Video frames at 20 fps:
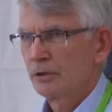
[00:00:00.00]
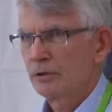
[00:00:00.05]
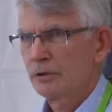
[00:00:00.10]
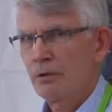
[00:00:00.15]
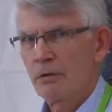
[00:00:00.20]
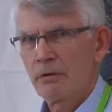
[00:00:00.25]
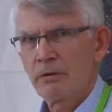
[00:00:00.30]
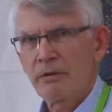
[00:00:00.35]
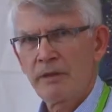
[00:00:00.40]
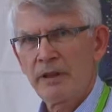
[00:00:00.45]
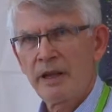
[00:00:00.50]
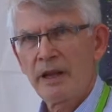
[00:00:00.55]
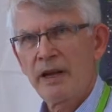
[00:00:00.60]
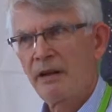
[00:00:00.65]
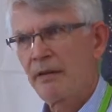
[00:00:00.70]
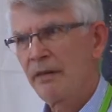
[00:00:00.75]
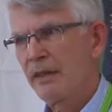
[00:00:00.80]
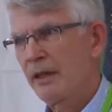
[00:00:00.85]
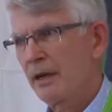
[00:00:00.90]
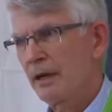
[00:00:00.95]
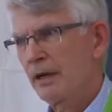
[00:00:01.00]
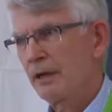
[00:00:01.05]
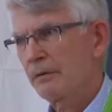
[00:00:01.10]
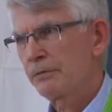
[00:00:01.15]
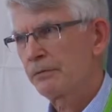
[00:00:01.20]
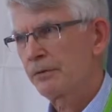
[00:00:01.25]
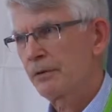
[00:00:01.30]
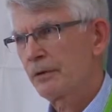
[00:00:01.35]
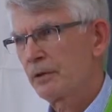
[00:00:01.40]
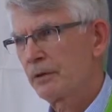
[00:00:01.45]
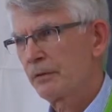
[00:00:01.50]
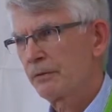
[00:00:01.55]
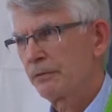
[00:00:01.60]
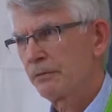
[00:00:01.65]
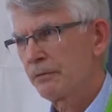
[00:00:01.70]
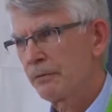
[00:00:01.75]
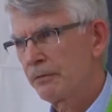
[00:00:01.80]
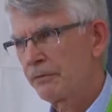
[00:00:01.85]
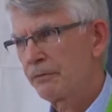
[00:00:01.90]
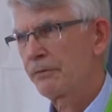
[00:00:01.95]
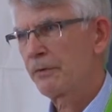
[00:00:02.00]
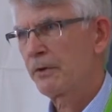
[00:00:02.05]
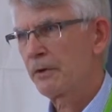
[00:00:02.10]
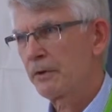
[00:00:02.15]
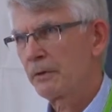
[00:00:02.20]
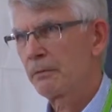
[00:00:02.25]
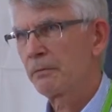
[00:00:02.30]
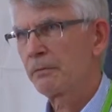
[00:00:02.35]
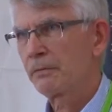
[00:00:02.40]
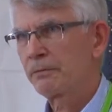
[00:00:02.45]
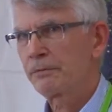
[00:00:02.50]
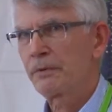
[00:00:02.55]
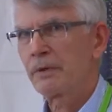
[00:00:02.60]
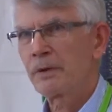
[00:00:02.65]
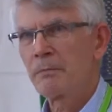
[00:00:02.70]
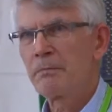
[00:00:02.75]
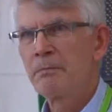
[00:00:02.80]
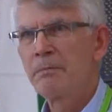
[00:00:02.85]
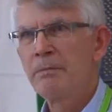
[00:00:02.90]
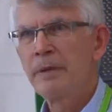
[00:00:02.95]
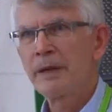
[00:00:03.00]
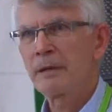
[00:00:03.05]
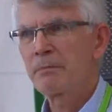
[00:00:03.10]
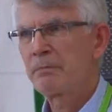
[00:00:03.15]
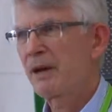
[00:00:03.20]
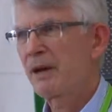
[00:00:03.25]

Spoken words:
so they are there for a big